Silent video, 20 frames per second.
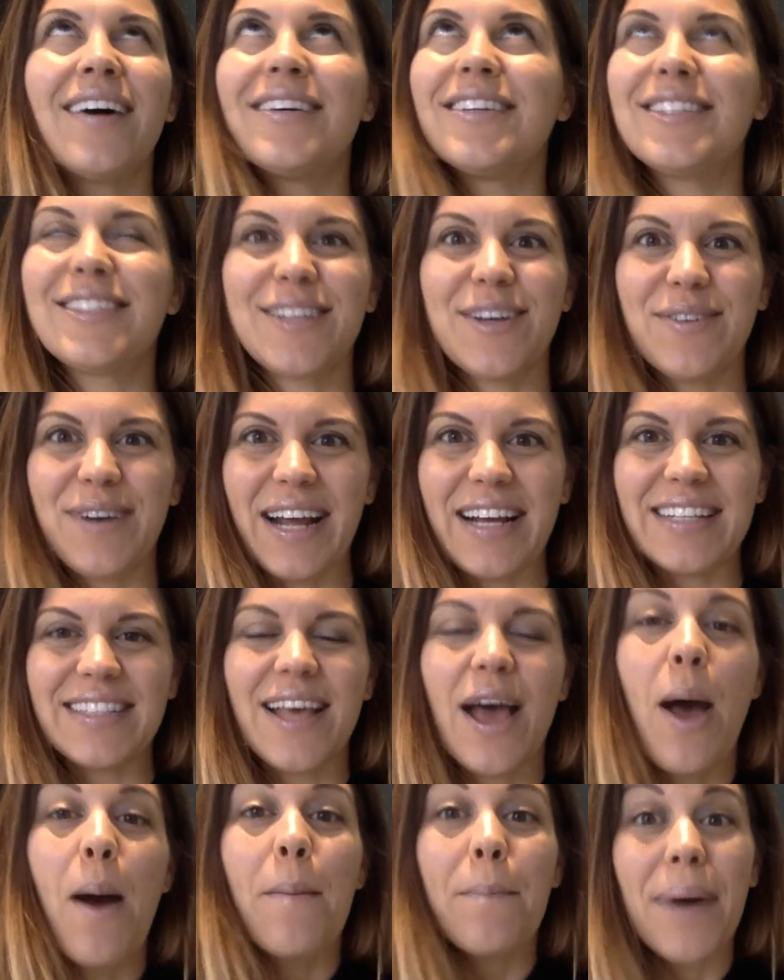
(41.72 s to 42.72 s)
So nice.
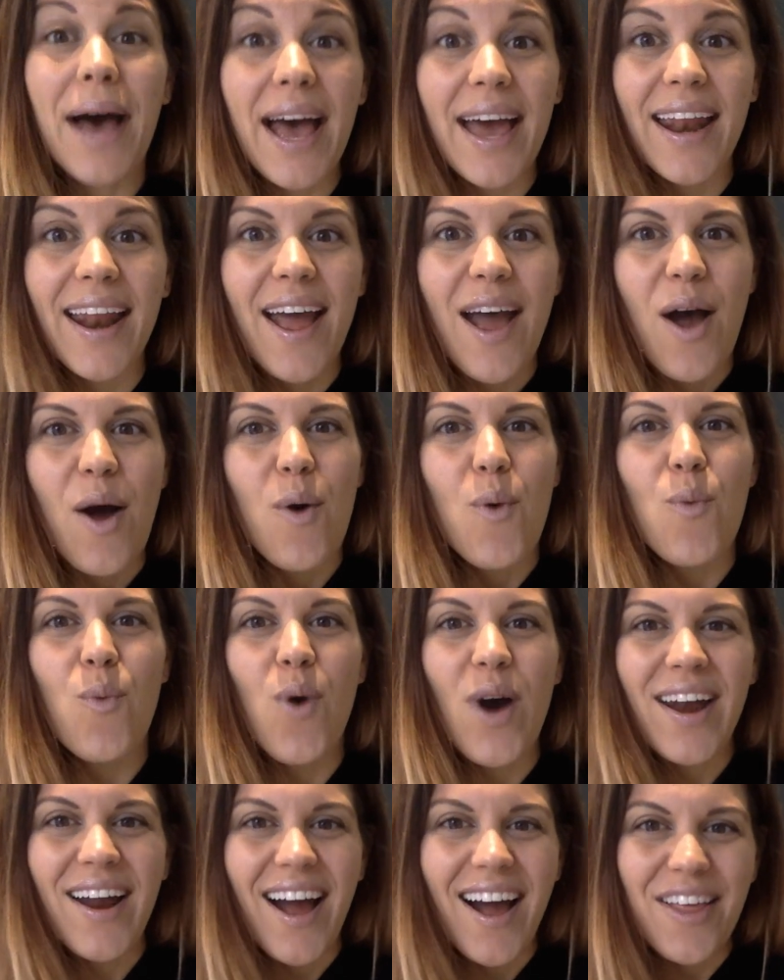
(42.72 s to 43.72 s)
But
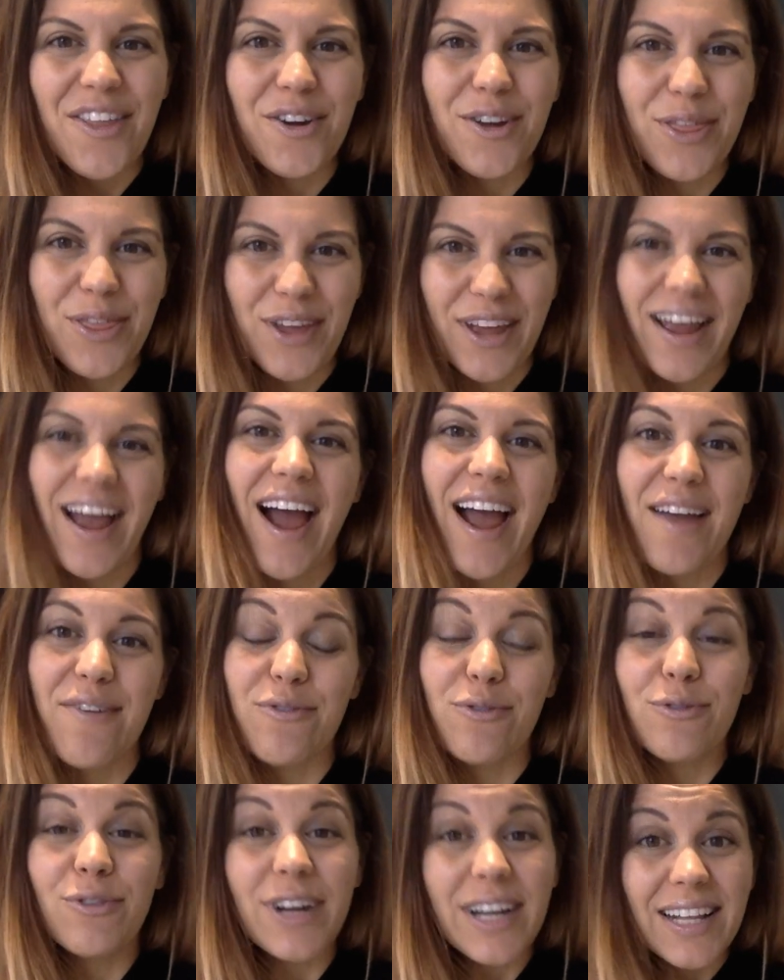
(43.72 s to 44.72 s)
one other thing
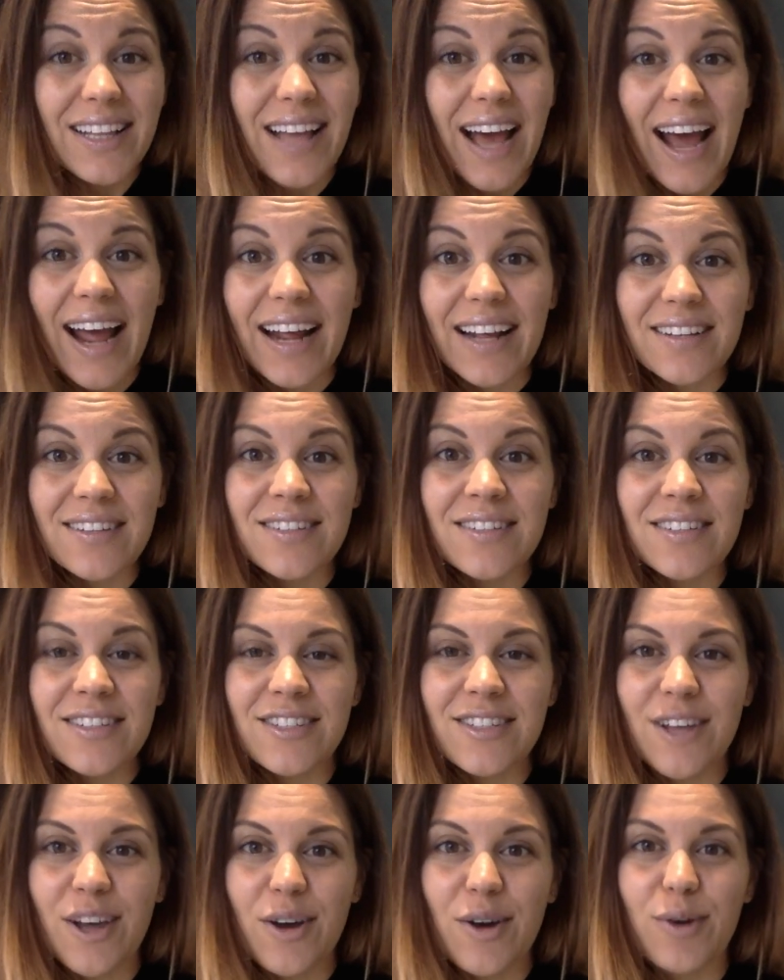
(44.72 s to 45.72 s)
I realized,
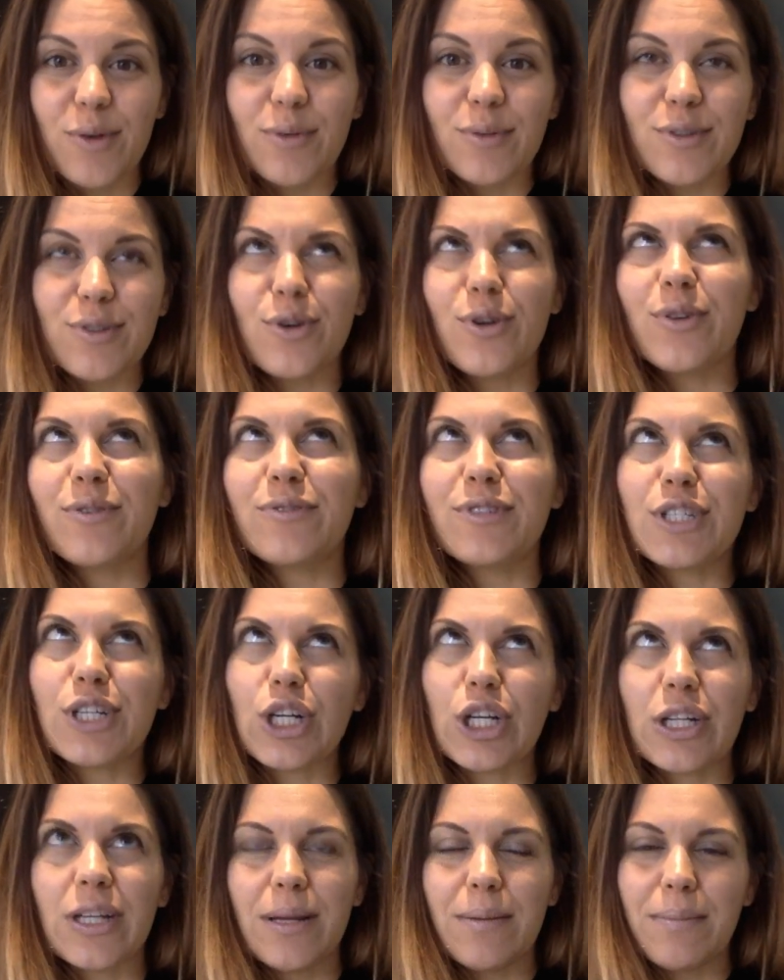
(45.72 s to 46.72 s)
so sort of
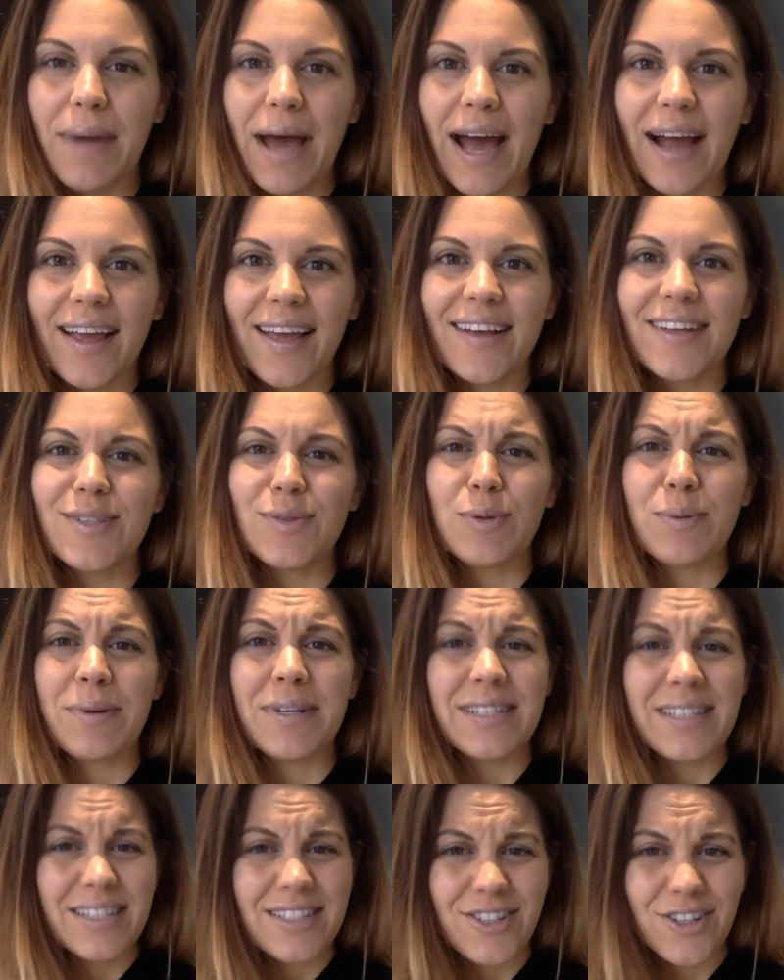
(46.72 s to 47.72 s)
circling back, is when my
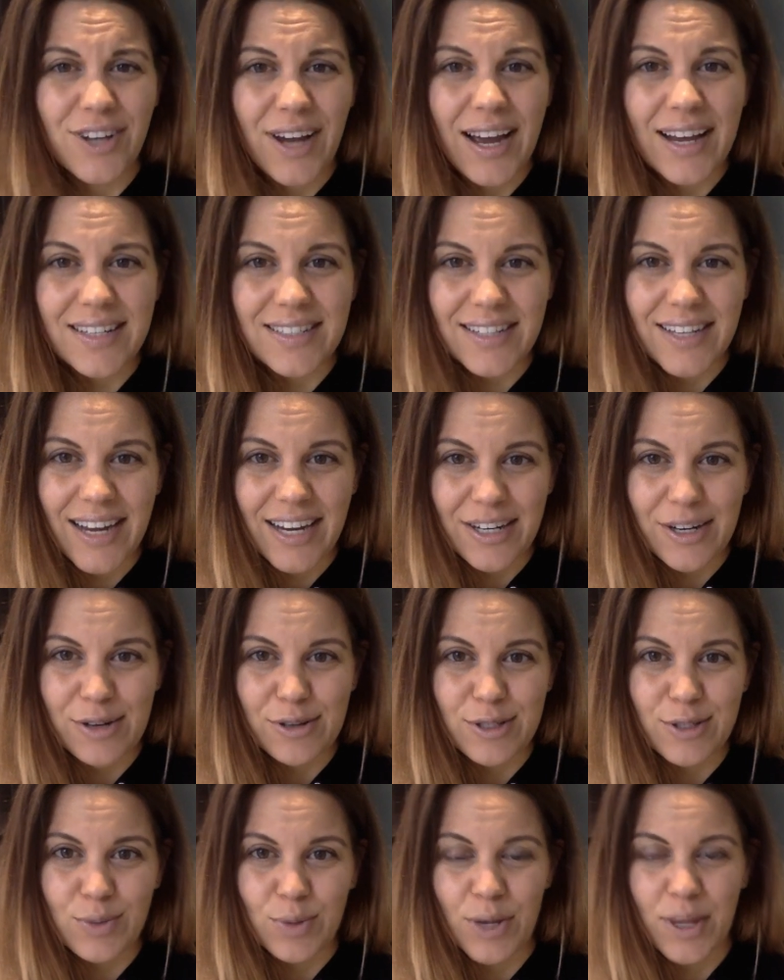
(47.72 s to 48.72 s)
sister got
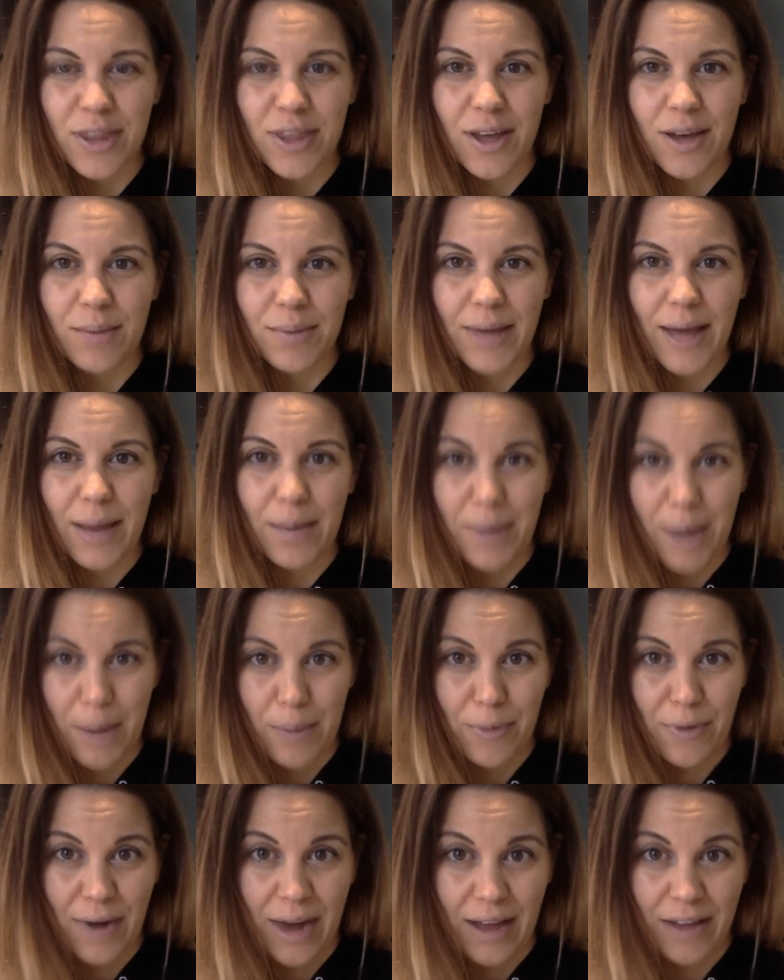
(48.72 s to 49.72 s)
diagnosed with a black
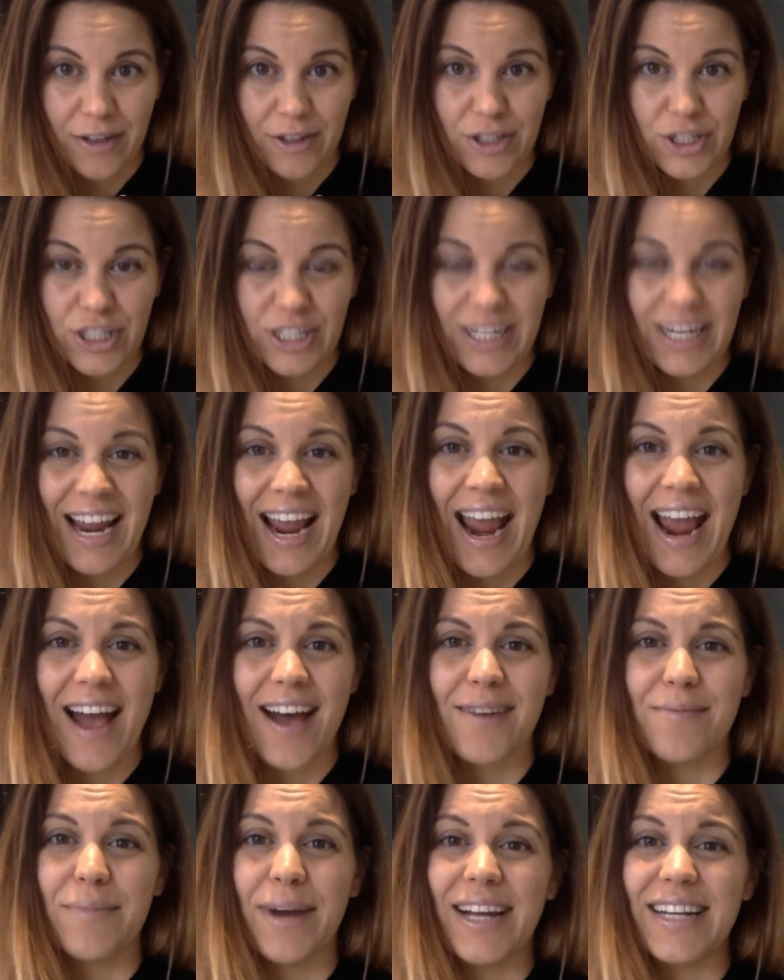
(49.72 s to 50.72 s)
pepper allergy
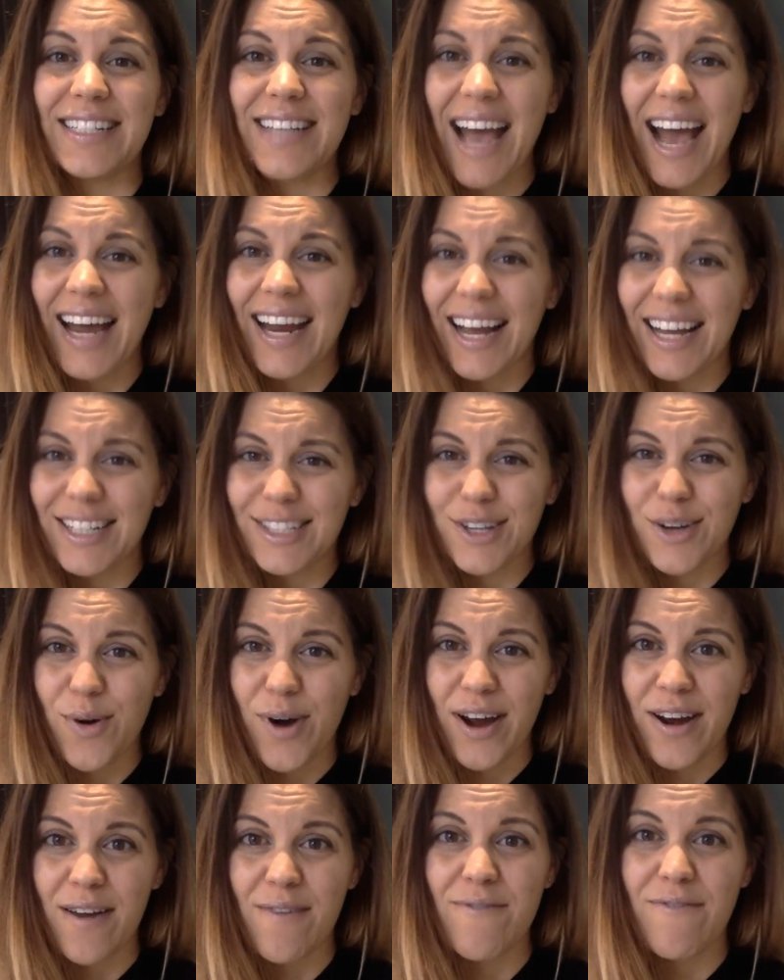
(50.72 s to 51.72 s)
and my dad had to go
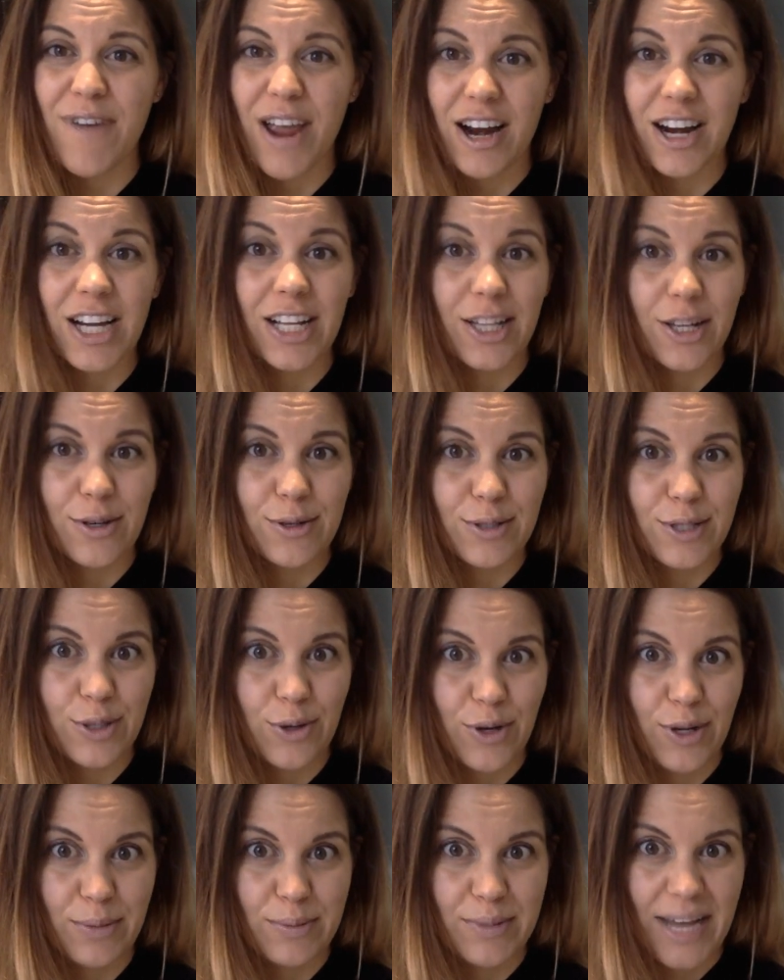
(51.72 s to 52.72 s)
on a very low
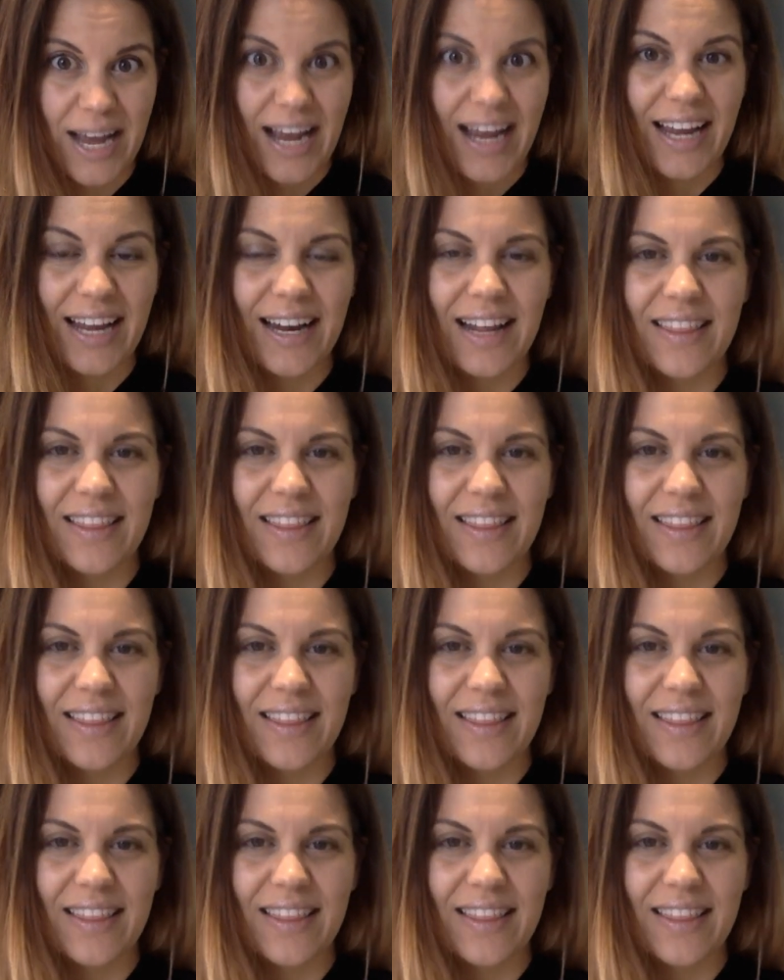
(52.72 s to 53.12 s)
sodium diet,